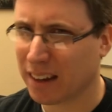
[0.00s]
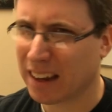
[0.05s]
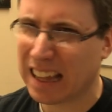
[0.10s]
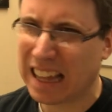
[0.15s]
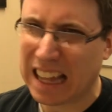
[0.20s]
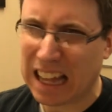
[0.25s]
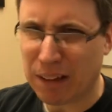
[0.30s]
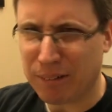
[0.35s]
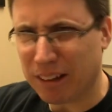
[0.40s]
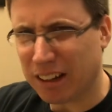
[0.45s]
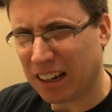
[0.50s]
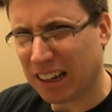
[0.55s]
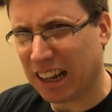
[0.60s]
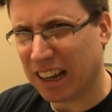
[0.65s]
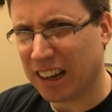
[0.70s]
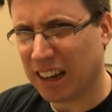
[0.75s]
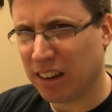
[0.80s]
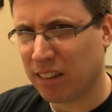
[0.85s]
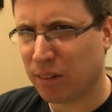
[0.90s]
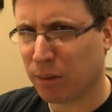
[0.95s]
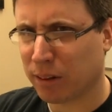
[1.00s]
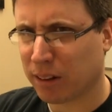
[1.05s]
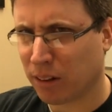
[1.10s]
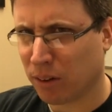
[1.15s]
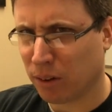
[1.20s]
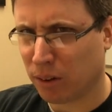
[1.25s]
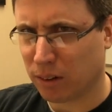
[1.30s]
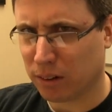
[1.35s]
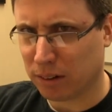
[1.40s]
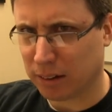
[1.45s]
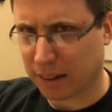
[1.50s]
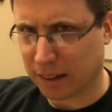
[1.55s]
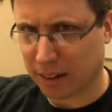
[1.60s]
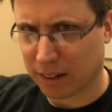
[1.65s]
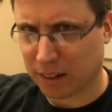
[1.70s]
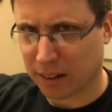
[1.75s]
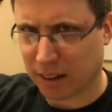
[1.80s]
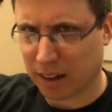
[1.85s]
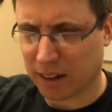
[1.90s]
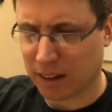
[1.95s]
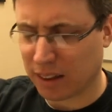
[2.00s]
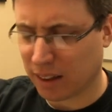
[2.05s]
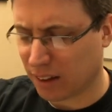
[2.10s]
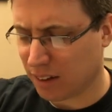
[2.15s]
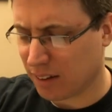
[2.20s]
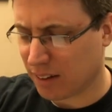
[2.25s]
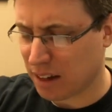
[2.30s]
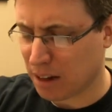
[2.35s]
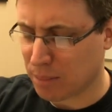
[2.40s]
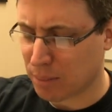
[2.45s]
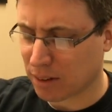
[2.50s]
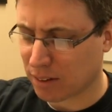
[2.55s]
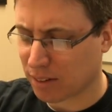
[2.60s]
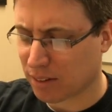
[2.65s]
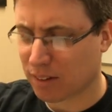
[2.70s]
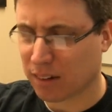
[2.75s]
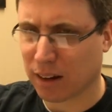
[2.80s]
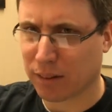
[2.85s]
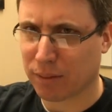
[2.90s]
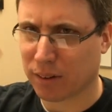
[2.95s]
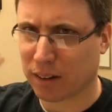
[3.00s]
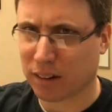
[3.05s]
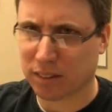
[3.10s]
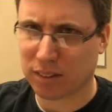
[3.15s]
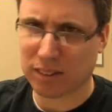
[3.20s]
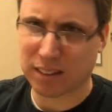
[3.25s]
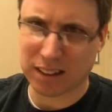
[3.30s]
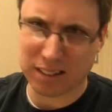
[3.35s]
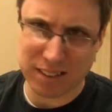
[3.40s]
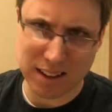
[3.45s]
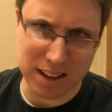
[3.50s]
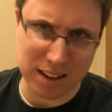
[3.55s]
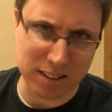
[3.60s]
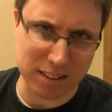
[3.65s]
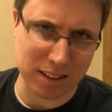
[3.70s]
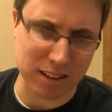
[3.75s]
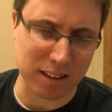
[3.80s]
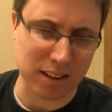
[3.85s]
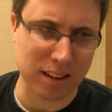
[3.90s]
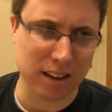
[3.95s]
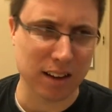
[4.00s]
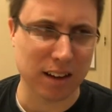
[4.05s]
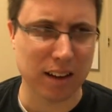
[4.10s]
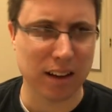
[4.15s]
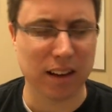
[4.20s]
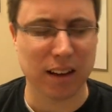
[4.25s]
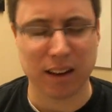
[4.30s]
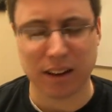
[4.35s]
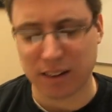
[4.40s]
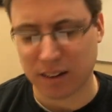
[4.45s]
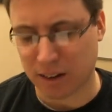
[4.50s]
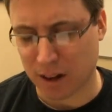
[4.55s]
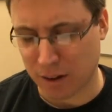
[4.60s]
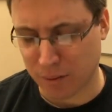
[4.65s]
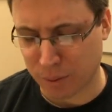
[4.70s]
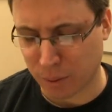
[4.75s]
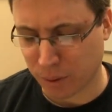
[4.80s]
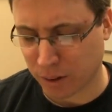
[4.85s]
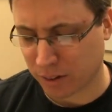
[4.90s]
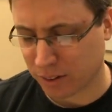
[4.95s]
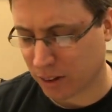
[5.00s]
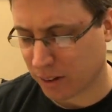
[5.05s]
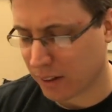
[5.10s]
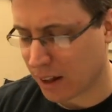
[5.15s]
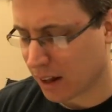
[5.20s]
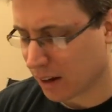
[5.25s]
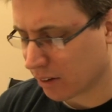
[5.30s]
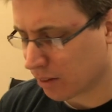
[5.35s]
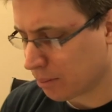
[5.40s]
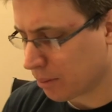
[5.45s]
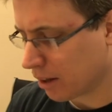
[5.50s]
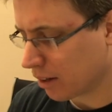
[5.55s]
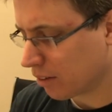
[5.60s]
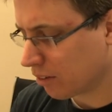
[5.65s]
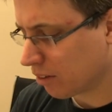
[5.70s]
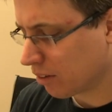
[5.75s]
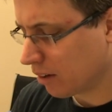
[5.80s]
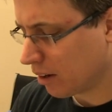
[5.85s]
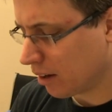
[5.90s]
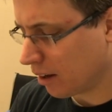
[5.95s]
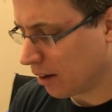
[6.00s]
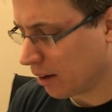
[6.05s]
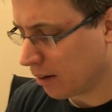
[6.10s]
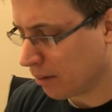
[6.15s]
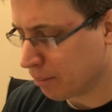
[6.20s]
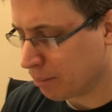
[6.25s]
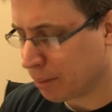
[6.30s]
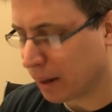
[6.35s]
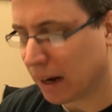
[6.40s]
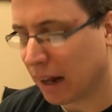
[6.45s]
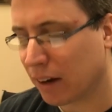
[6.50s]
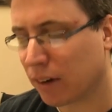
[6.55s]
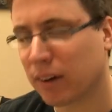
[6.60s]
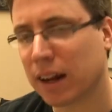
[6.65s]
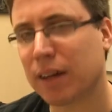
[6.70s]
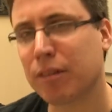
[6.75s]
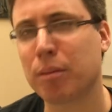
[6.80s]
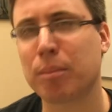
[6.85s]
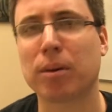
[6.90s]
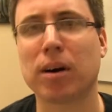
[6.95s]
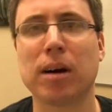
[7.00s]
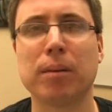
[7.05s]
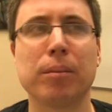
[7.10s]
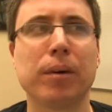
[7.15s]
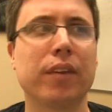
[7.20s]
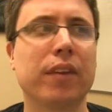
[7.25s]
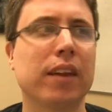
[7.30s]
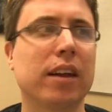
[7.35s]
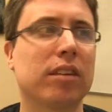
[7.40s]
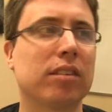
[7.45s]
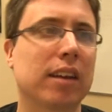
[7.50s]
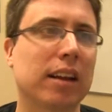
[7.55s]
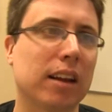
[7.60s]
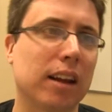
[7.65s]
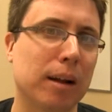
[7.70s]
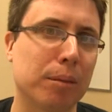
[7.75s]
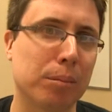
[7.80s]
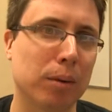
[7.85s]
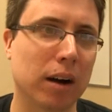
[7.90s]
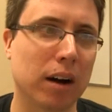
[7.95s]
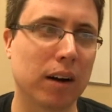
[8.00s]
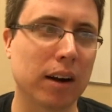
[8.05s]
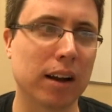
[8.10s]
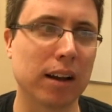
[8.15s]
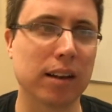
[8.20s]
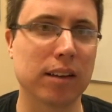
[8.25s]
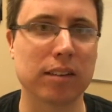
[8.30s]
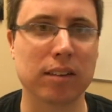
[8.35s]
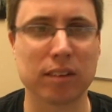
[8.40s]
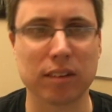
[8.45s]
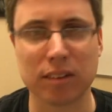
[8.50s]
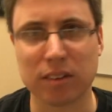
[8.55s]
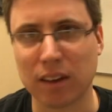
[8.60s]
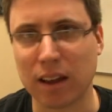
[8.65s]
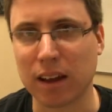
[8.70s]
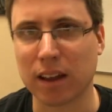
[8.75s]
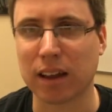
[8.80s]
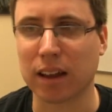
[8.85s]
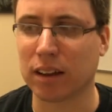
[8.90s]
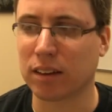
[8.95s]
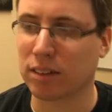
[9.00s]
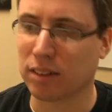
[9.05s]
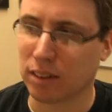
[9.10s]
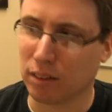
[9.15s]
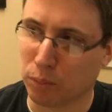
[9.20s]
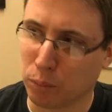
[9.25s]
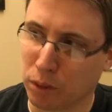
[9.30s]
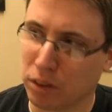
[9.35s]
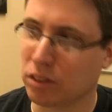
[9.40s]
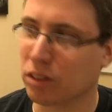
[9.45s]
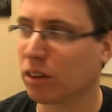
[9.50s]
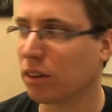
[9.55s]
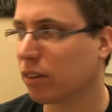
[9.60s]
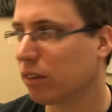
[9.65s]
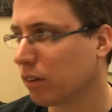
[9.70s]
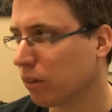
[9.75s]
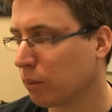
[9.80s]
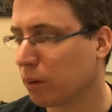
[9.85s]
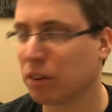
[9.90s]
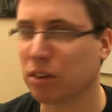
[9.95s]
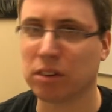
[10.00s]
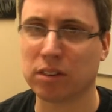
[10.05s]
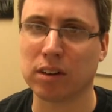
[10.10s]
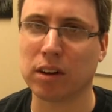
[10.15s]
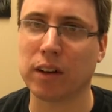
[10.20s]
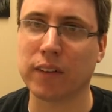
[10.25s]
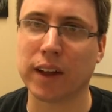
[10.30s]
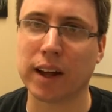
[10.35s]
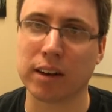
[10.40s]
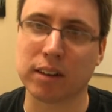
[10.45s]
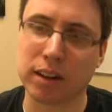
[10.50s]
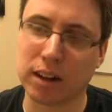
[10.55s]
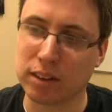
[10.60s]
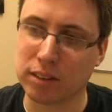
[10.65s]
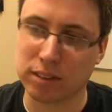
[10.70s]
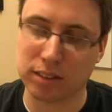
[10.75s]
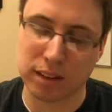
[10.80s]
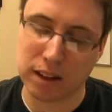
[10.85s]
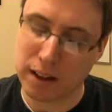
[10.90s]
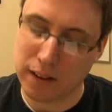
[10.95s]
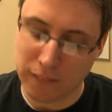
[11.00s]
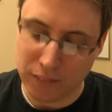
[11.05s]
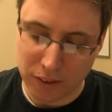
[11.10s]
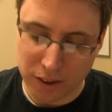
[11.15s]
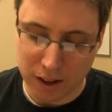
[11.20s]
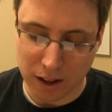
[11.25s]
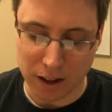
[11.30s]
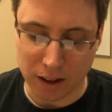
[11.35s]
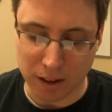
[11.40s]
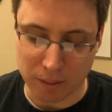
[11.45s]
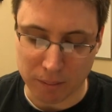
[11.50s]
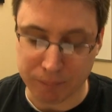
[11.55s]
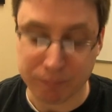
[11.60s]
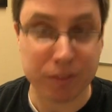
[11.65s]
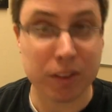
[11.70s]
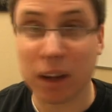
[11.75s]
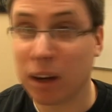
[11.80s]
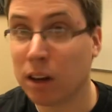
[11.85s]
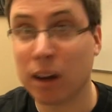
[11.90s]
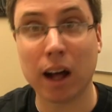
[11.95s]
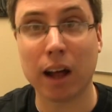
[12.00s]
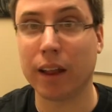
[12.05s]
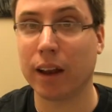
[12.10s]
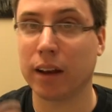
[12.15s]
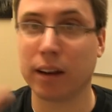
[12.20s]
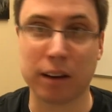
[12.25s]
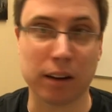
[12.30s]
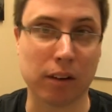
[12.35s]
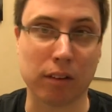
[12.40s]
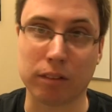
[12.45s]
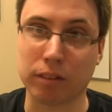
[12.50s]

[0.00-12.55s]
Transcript: with it. I'm a little uneasy with the whole, like, the demon stuff. I tend to not focus on that as much. But I don't have a problem with things like librarians and psychics and wizards and witches and all that, because not